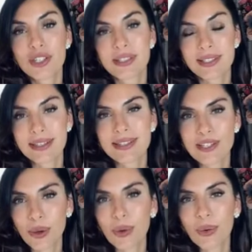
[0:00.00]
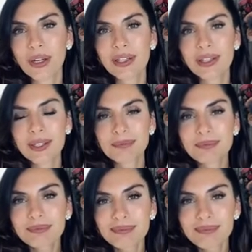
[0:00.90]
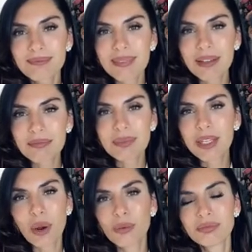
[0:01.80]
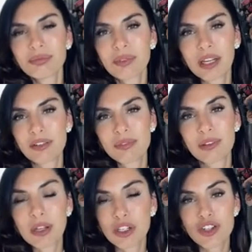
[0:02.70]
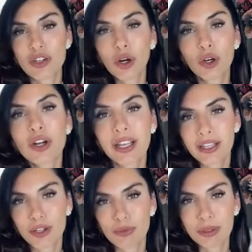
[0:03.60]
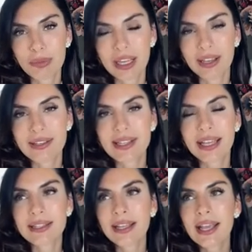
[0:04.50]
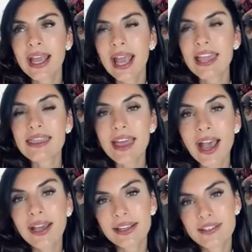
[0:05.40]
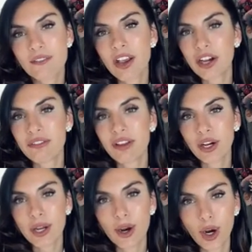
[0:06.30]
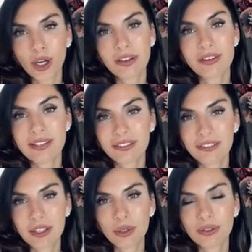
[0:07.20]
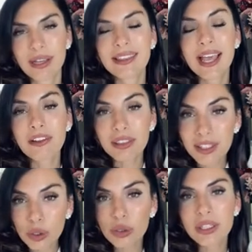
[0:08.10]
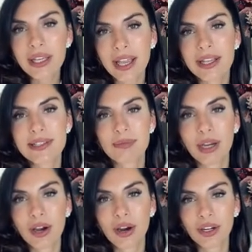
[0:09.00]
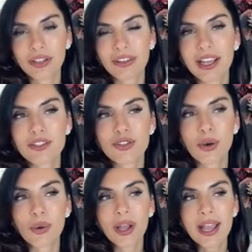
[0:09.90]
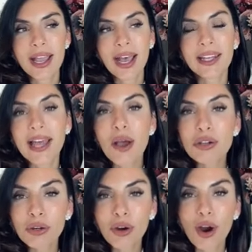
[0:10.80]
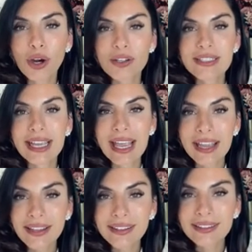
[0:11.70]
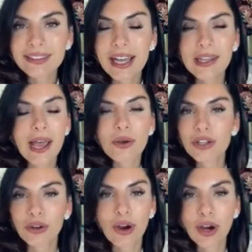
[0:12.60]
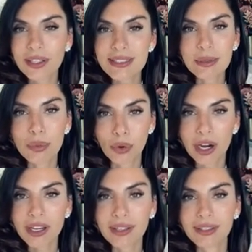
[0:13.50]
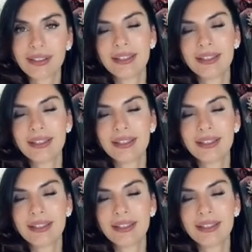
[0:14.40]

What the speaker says: just so, you know, they're just hurting human beings. And that is very, very hard to feel. And that literally aches my heart. And so allow your heart to ache, allow your heart to break.